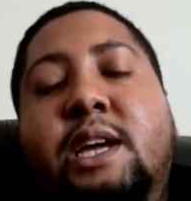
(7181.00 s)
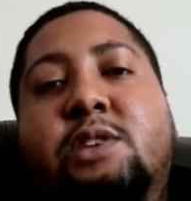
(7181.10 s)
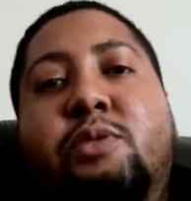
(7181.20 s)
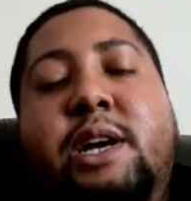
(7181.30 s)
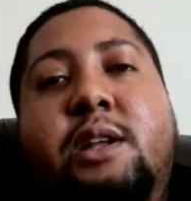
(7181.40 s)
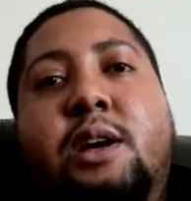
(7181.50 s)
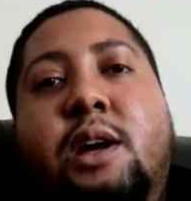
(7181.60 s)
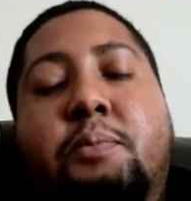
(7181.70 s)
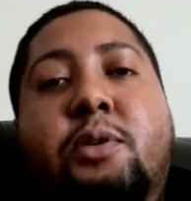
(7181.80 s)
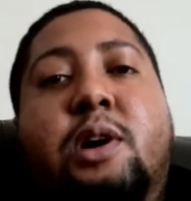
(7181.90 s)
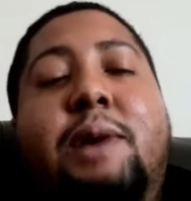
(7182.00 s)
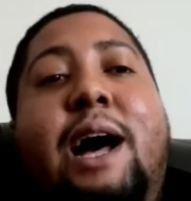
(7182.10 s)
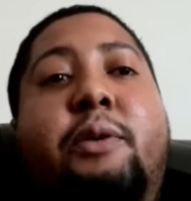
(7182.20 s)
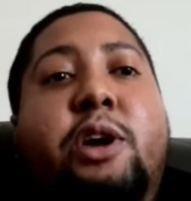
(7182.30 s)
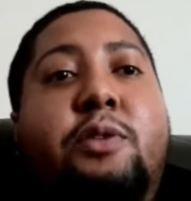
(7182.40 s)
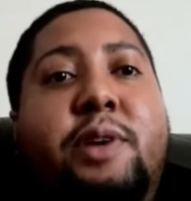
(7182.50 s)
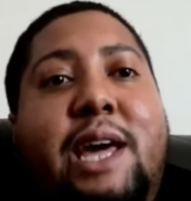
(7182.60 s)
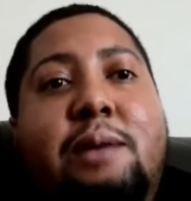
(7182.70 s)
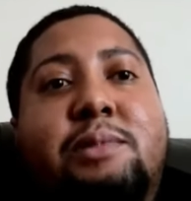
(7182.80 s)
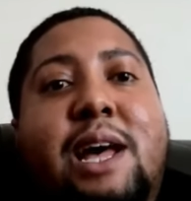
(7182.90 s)
he's written a book about how he
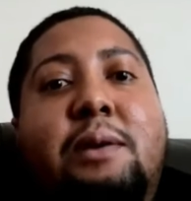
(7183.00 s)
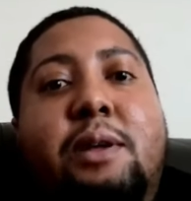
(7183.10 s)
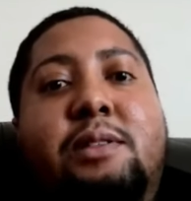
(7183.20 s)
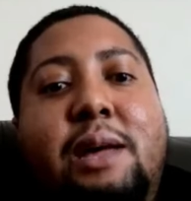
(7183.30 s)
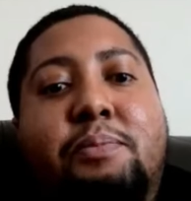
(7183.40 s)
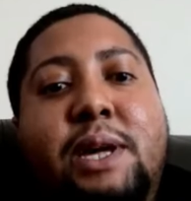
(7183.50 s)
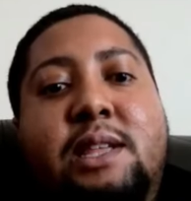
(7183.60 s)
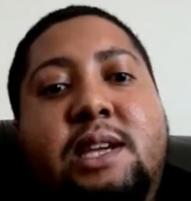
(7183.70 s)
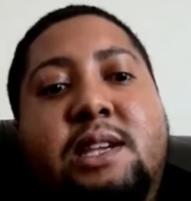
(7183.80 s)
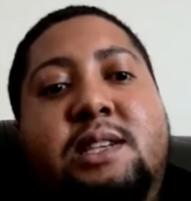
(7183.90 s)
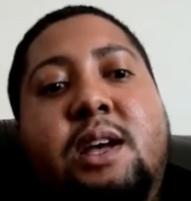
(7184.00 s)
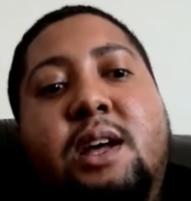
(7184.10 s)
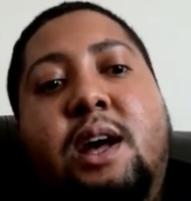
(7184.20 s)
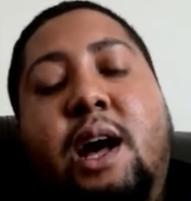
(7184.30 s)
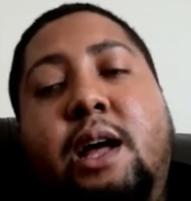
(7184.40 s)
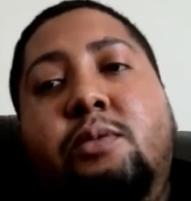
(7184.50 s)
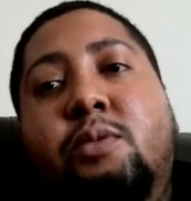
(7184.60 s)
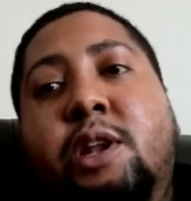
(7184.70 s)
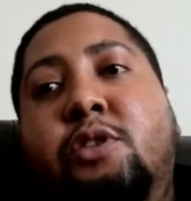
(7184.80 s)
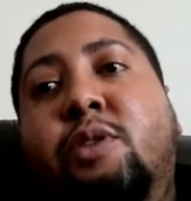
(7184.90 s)
overcame diabetes.
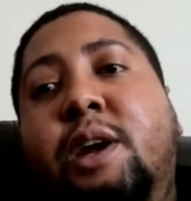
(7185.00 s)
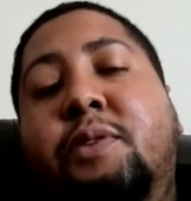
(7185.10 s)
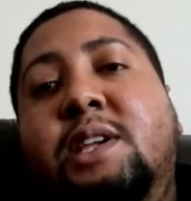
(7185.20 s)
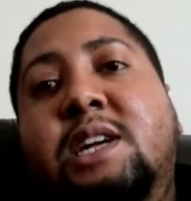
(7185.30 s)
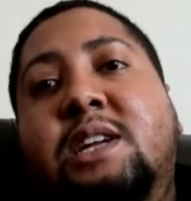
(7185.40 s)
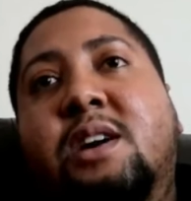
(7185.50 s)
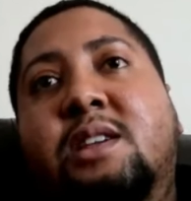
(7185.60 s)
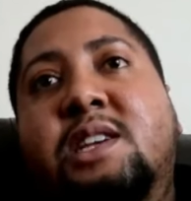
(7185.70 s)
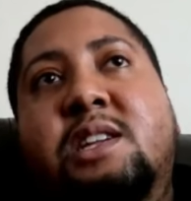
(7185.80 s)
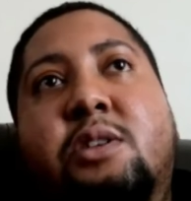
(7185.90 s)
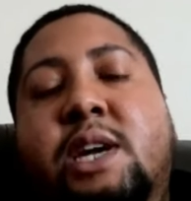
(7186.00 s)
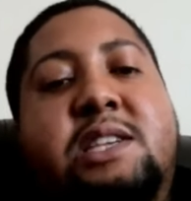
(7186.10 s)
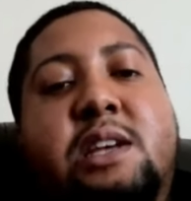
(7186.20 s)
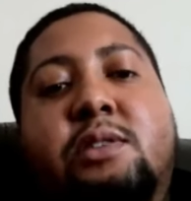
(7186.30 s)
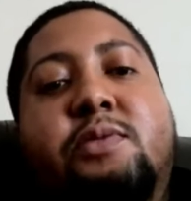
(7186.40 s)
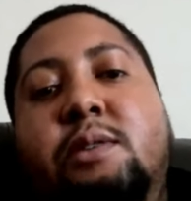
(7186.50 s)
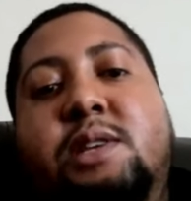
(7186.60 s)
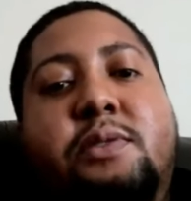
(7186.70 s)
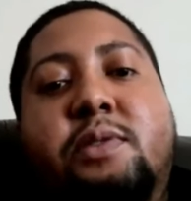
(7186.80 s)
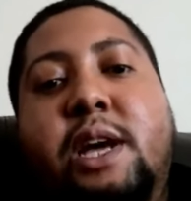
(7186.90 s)
And one of the great things he does, he sells
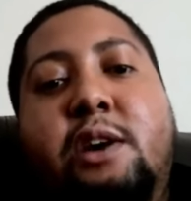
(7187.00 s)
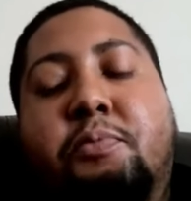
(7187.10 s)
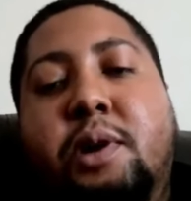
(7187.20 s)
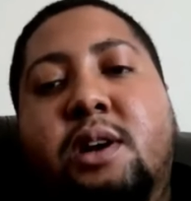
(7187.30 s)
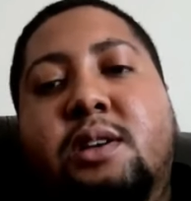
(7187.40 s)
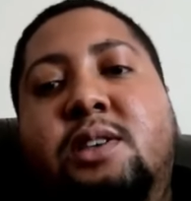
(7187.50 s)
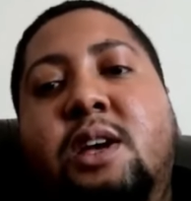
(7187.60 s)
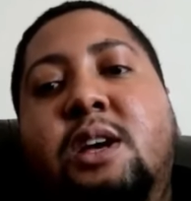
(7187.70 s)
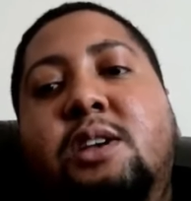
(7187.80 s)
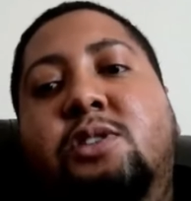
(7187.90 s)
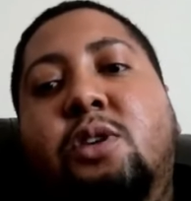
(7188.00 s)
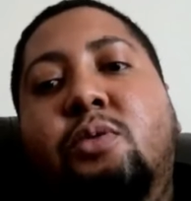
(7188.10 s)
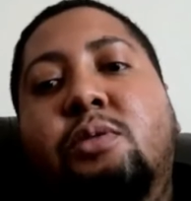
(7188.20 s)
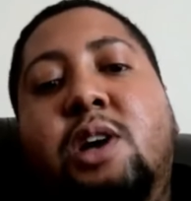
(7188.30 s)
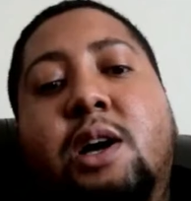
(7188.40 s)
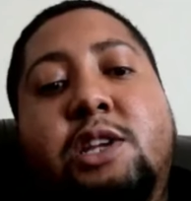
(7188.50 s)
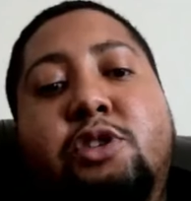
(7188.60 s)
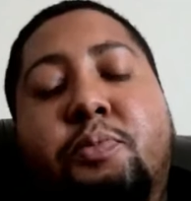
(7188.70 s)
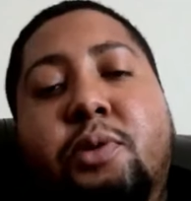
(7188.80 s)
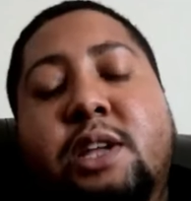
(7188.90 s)
various different health products. So
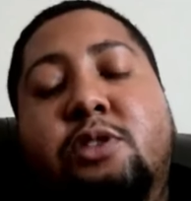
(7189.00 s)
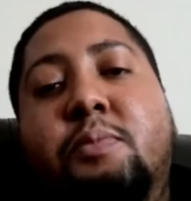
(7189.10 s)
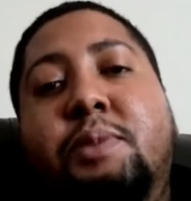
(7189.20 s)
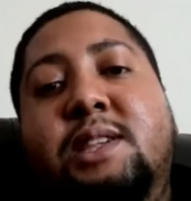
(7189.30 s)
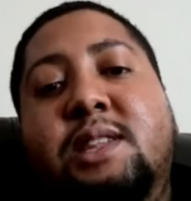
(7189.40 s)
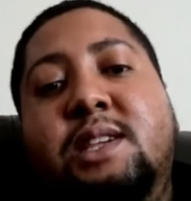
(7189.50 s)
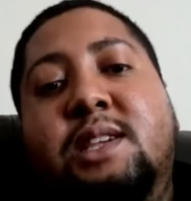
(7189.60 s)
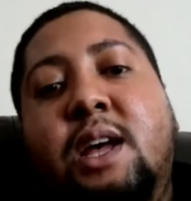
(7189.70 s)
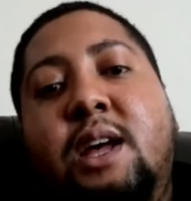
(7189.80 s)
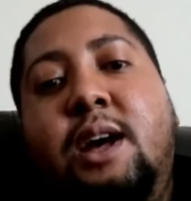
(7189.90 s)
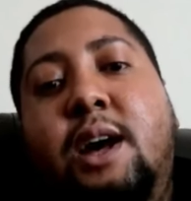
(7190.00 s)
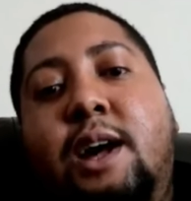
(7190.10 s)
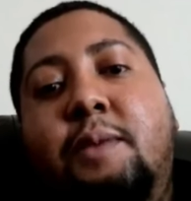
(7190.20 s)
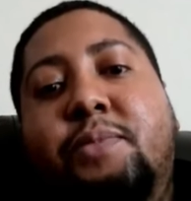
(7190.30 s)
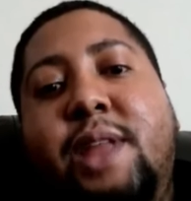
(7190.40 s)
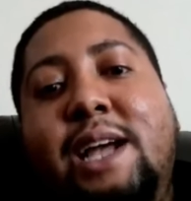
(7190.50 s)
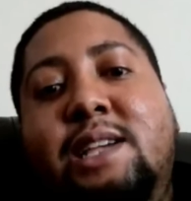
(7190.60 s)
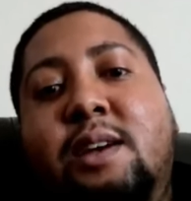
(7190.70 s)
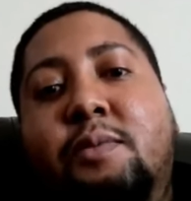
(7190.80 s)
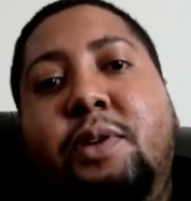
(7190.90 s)
turning your book into a business, that
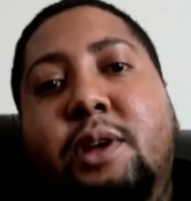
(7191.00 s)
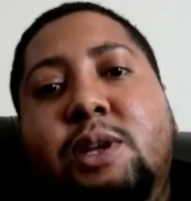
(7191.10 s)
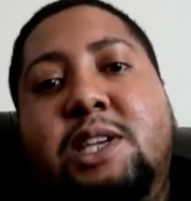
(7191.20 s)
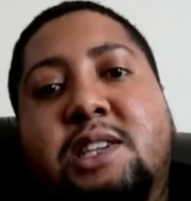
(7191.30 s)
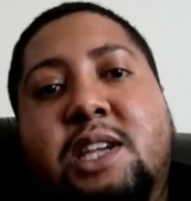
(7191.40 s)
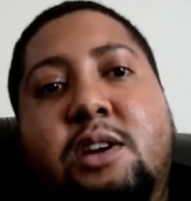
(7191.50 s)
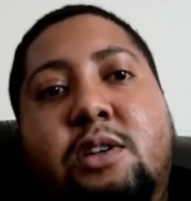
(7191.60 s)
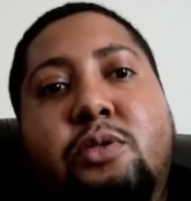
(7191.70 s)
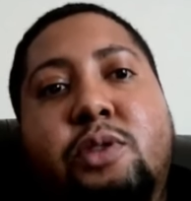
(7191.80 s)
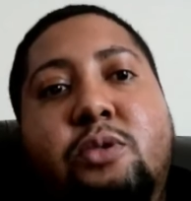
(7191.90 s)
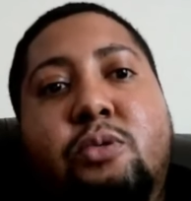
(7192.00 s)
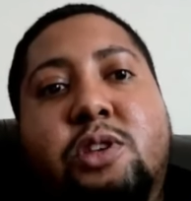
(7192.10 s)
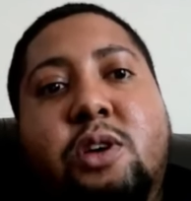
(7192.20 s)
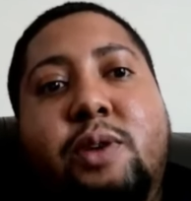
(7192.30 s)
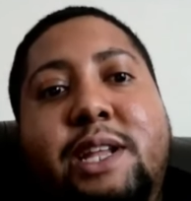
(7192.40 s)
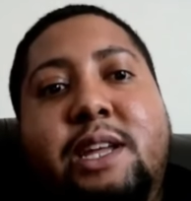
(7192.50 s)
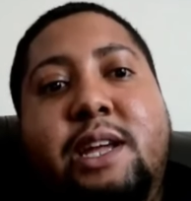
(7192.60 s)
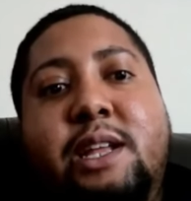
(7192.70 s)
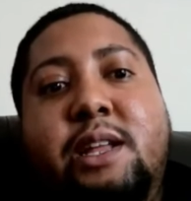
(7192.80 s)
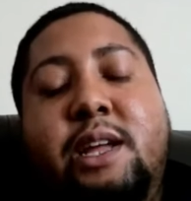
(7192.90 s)
is something which is included also in
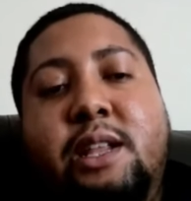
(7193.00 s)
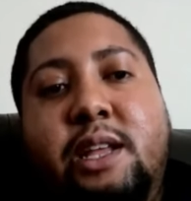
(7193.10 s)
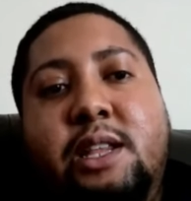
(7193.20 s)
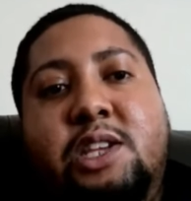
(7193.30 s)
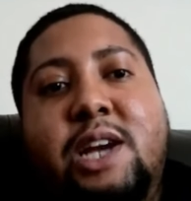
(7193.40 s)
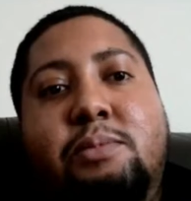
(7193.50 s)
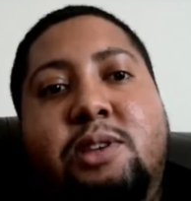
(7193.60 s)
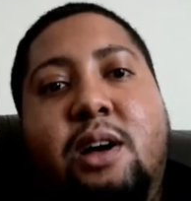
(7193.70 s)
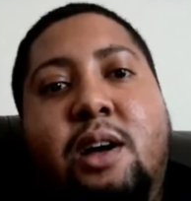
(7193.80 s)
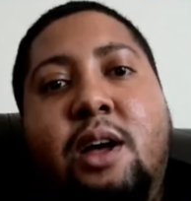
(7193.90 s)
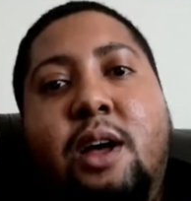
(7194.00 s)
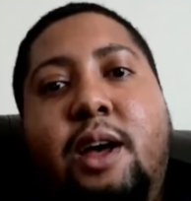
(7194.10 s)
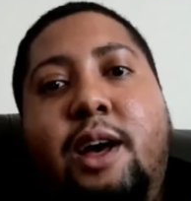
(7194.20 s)
the chapter,